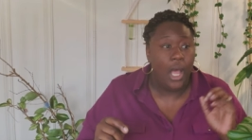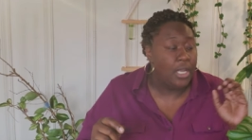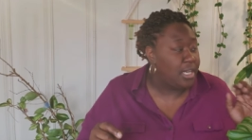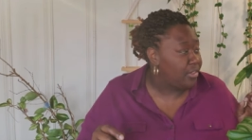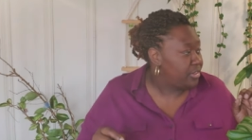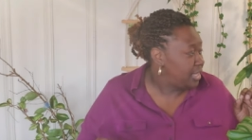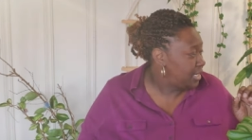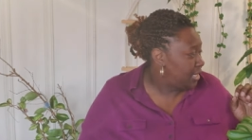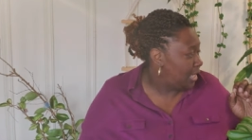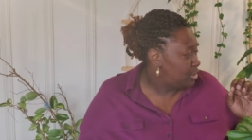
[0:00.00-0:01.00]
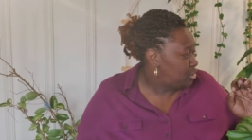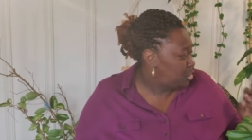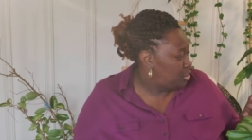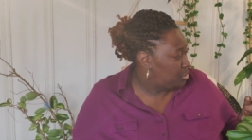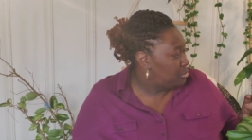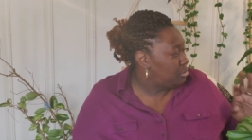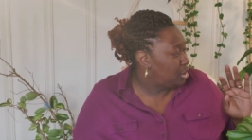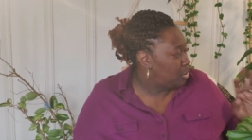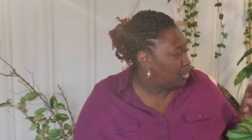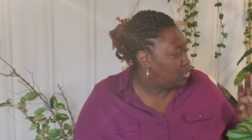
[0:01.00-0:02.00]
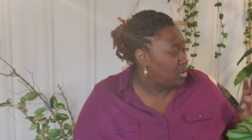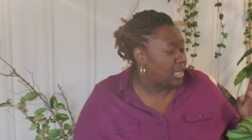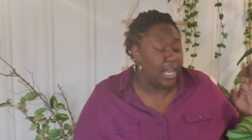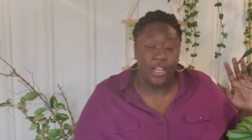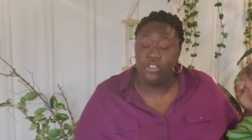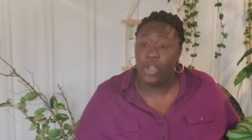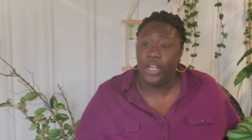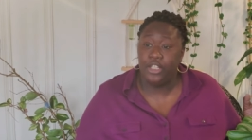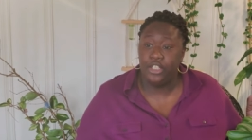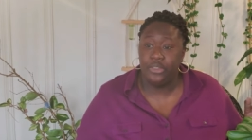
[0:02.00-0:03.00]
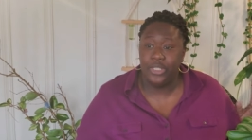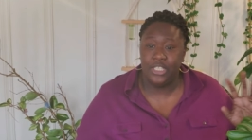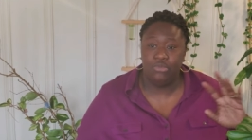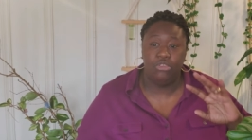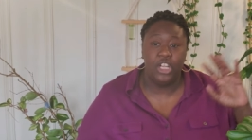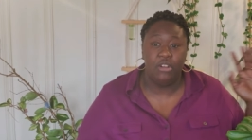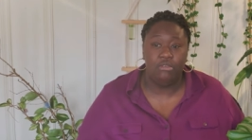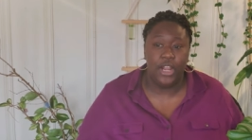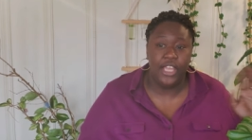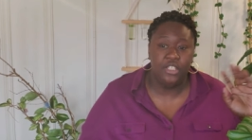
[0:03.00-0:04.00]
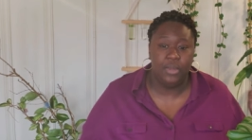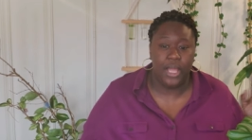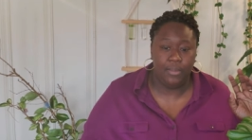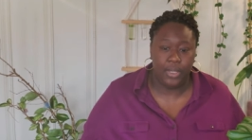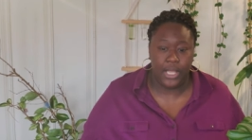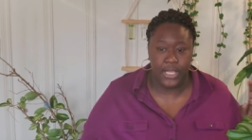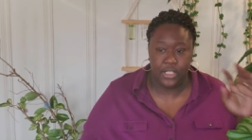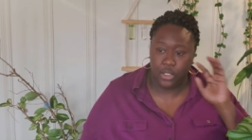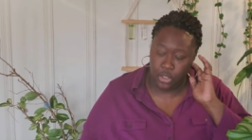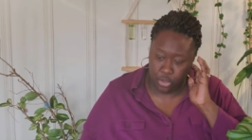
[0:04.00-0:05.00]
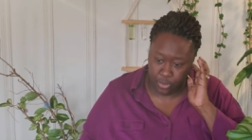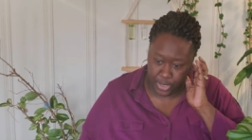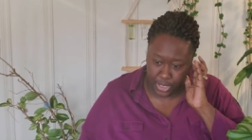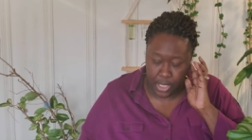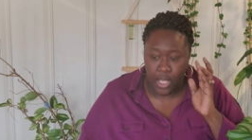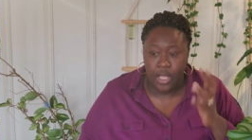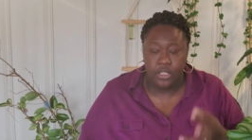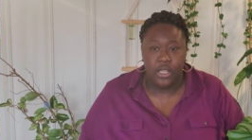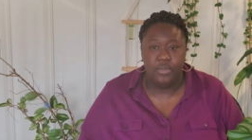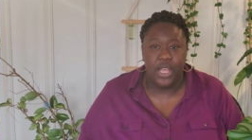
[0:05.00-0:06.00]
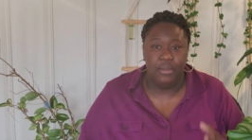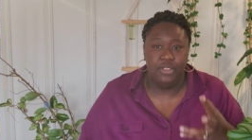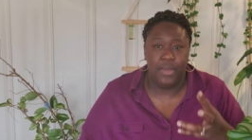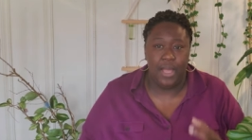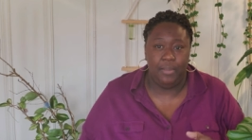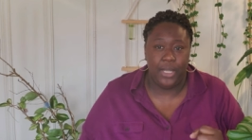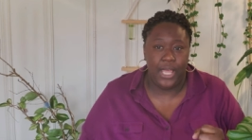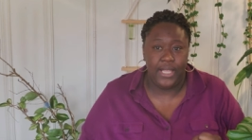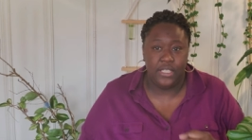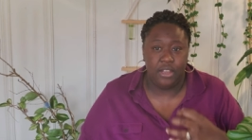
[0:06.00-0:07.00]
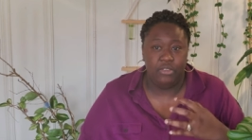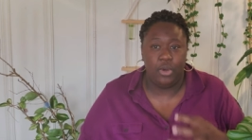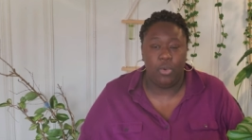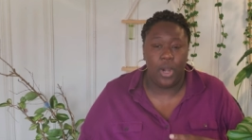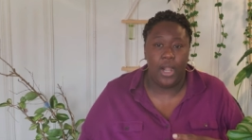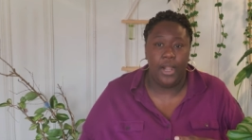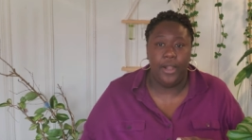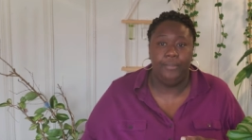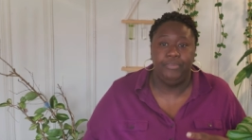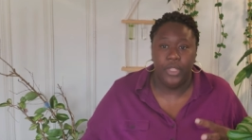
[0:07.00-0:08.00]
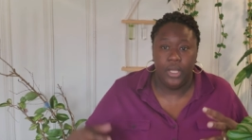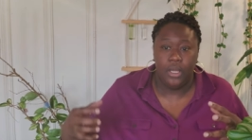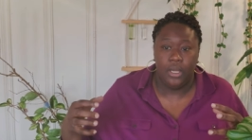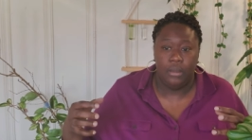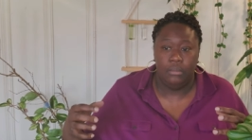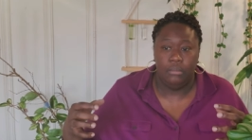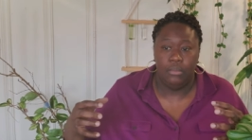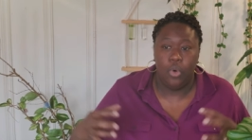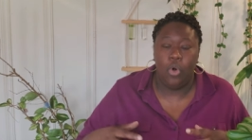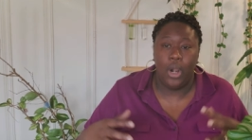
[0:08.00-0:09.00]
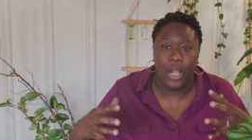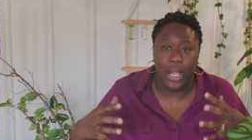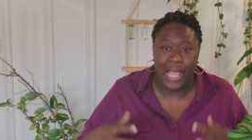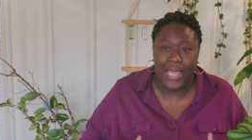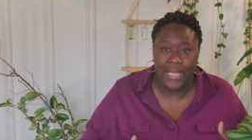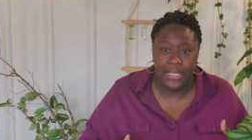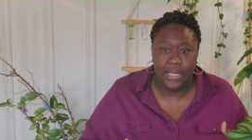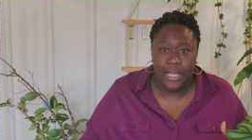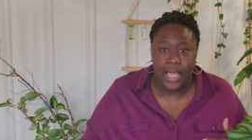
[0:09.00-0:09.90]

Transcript: Another thing that I do notice or that I try to do is rearrange my plants a little bit. Sometimes my plants that require more light.